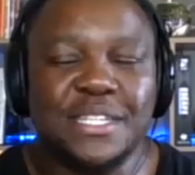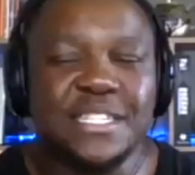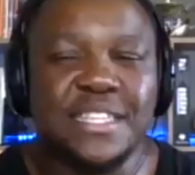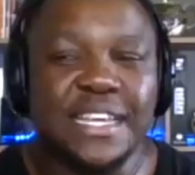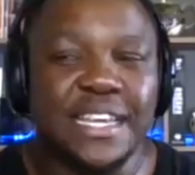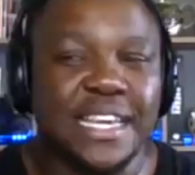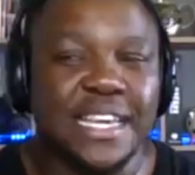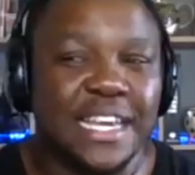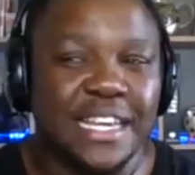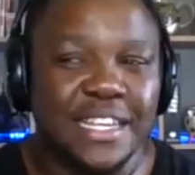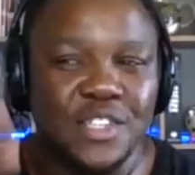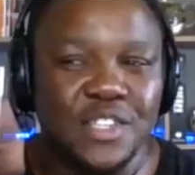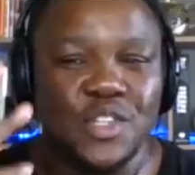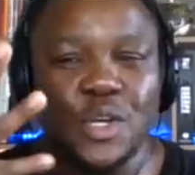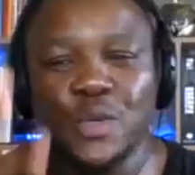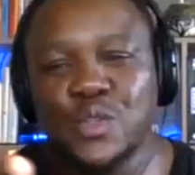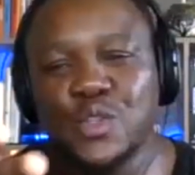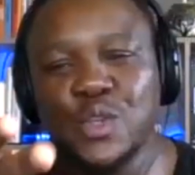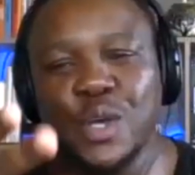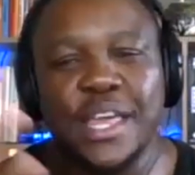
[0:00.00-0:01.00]
just thinking.
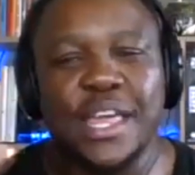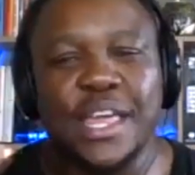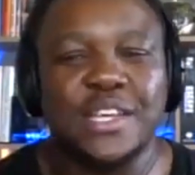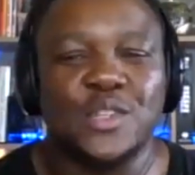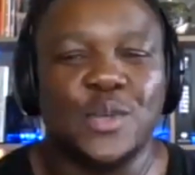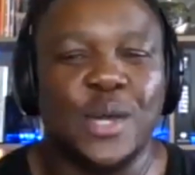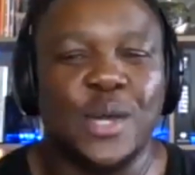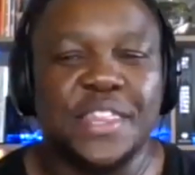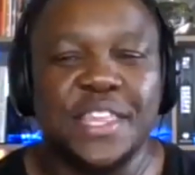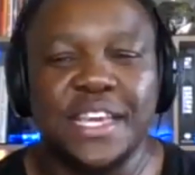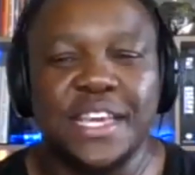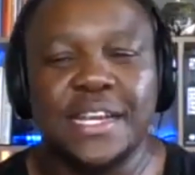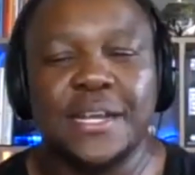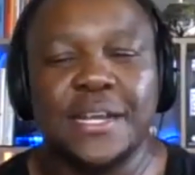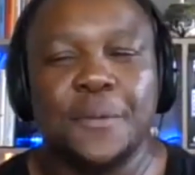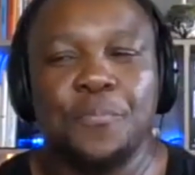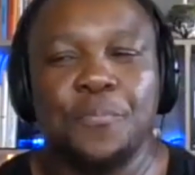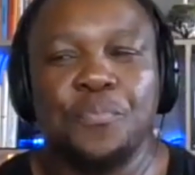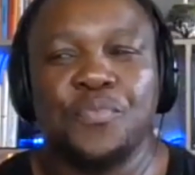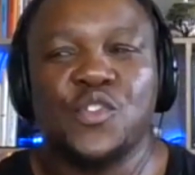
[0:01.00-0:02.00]
I think
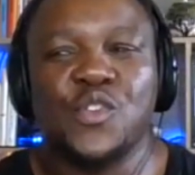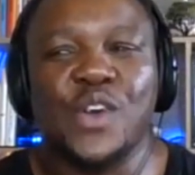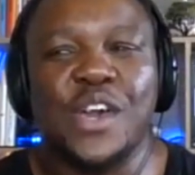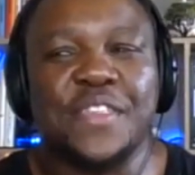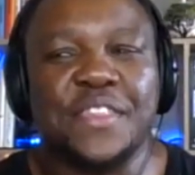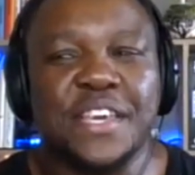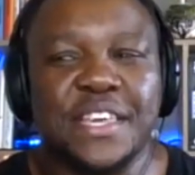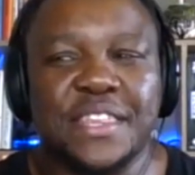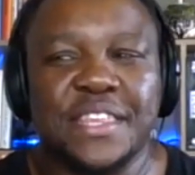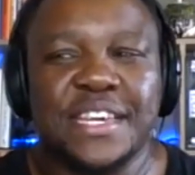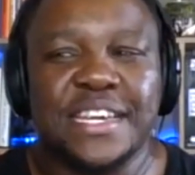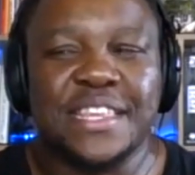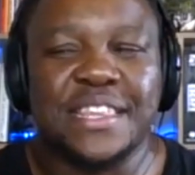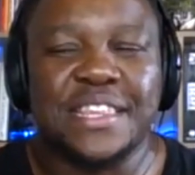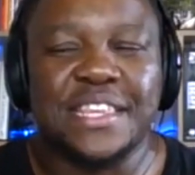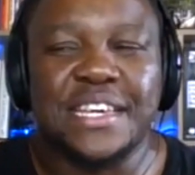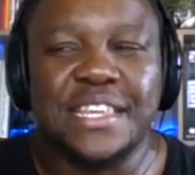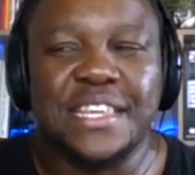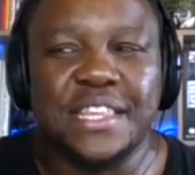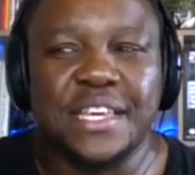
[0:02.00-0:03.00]
the
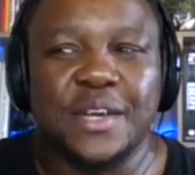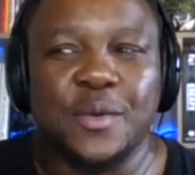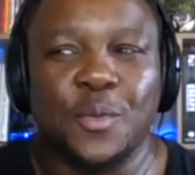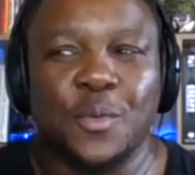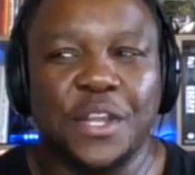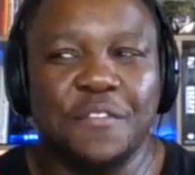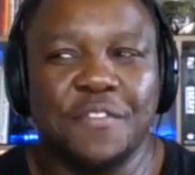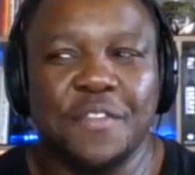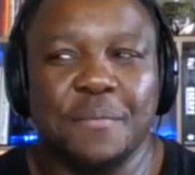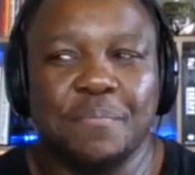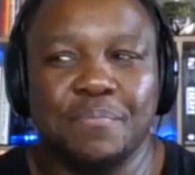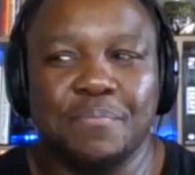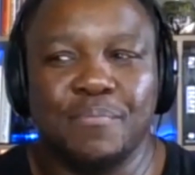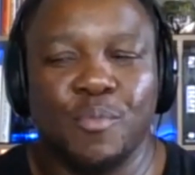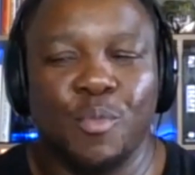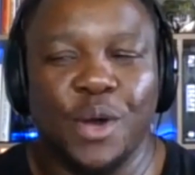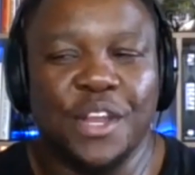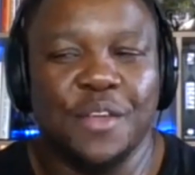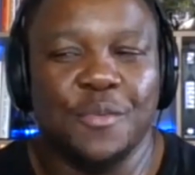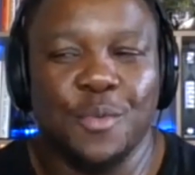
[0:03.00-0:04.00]

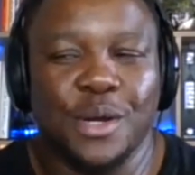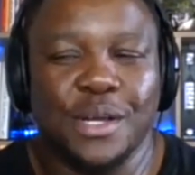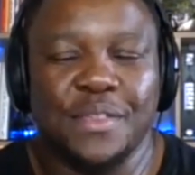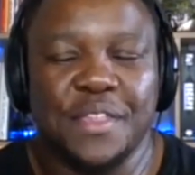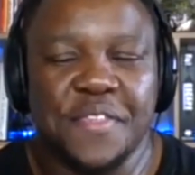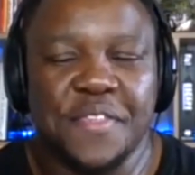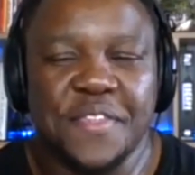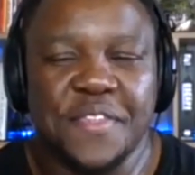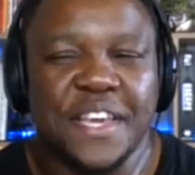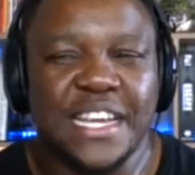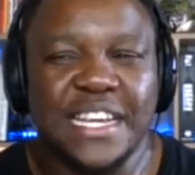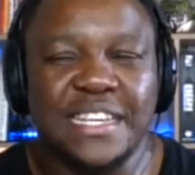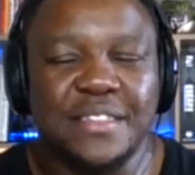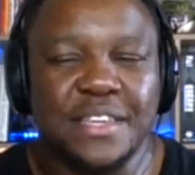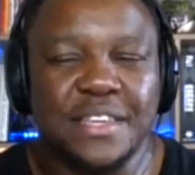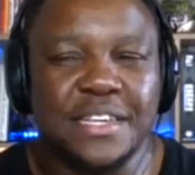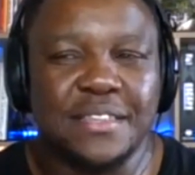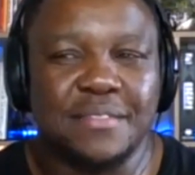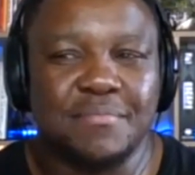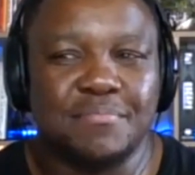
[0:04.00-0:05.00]

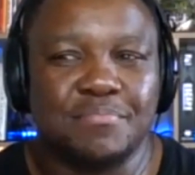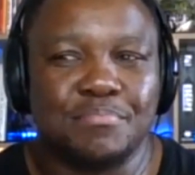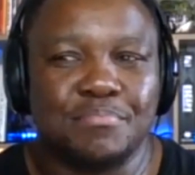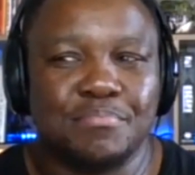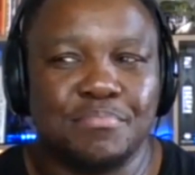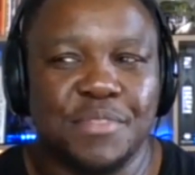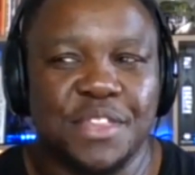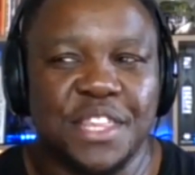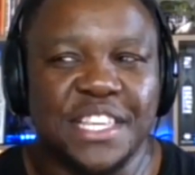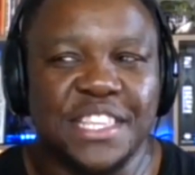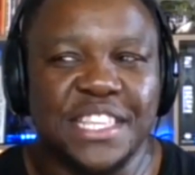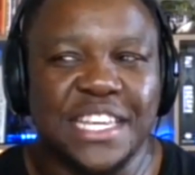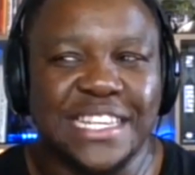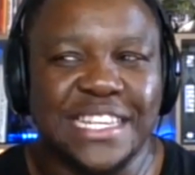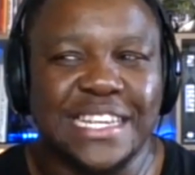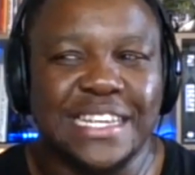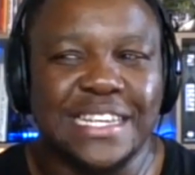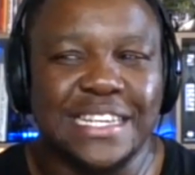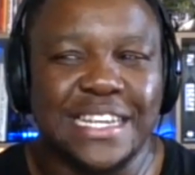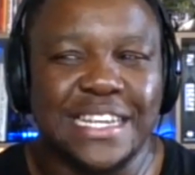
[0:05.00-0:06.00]
the thing that
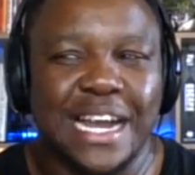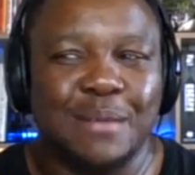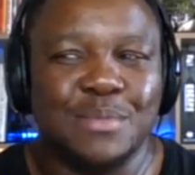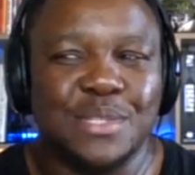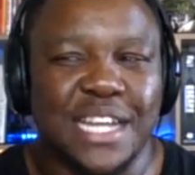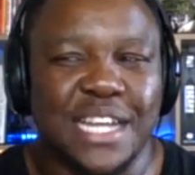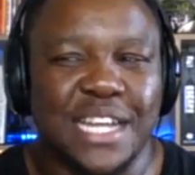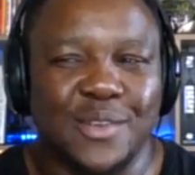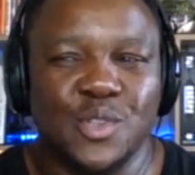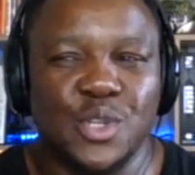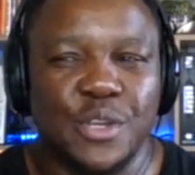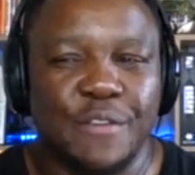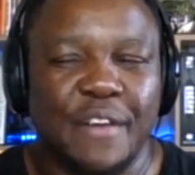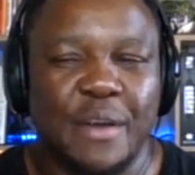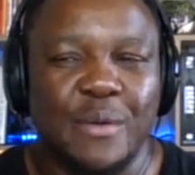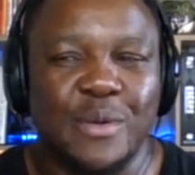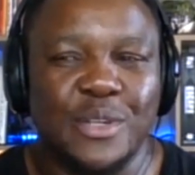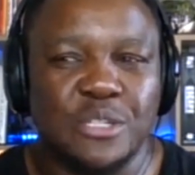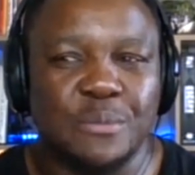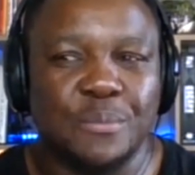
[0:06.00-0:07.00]
comes down to, if
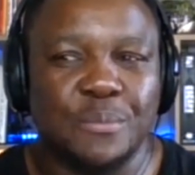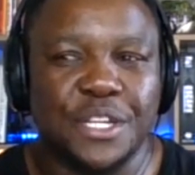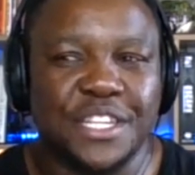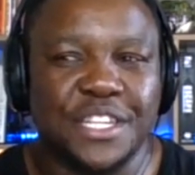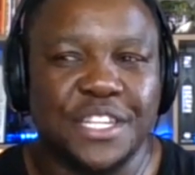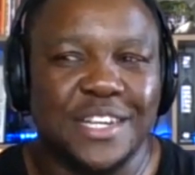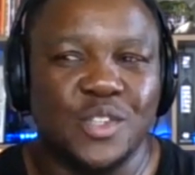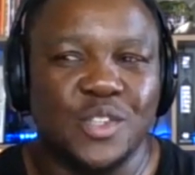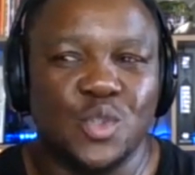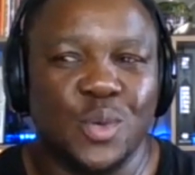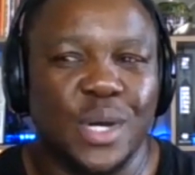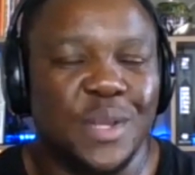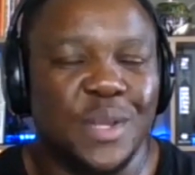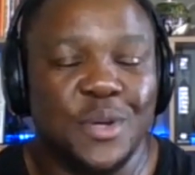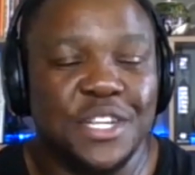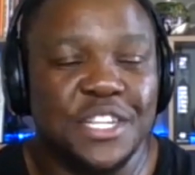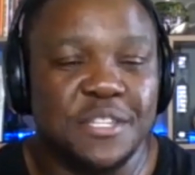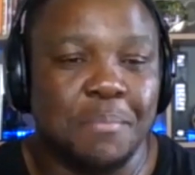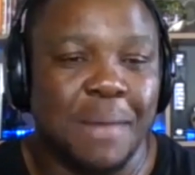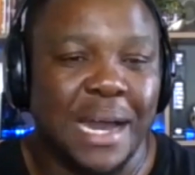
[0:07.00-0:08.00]
I were to put it down to one
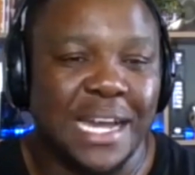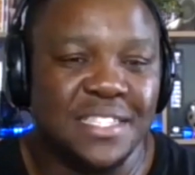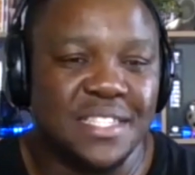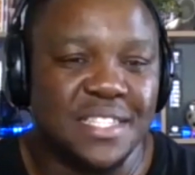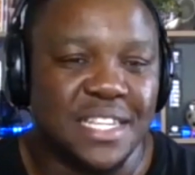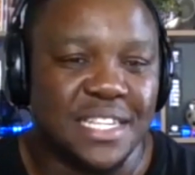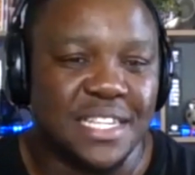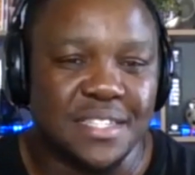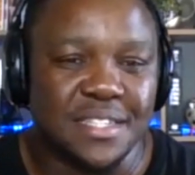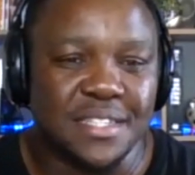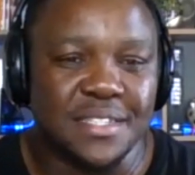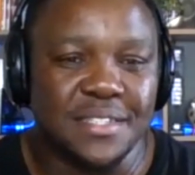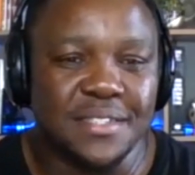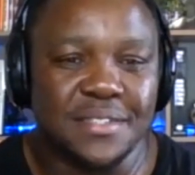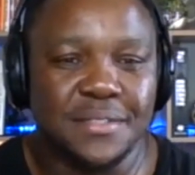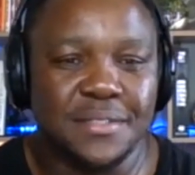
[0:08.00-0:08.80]
word, is mindset.